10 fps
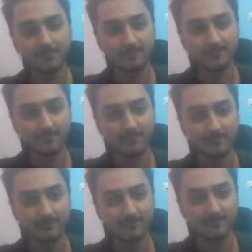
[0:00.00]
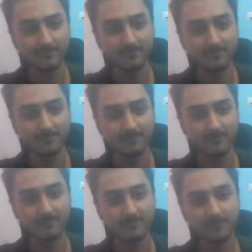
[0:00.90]

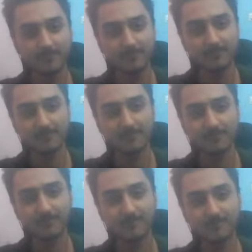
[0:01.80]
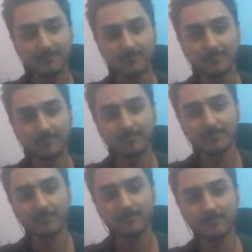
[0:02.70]

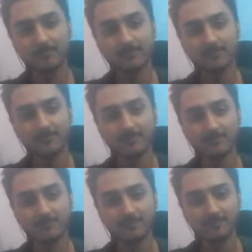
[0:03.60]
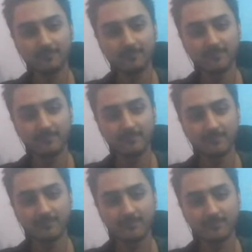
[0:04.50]

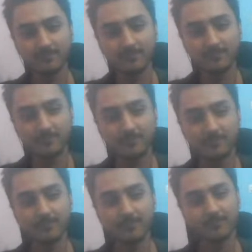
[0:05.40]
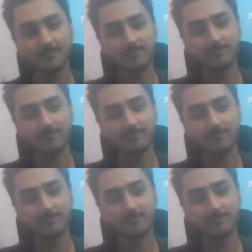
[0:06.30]
[no speech]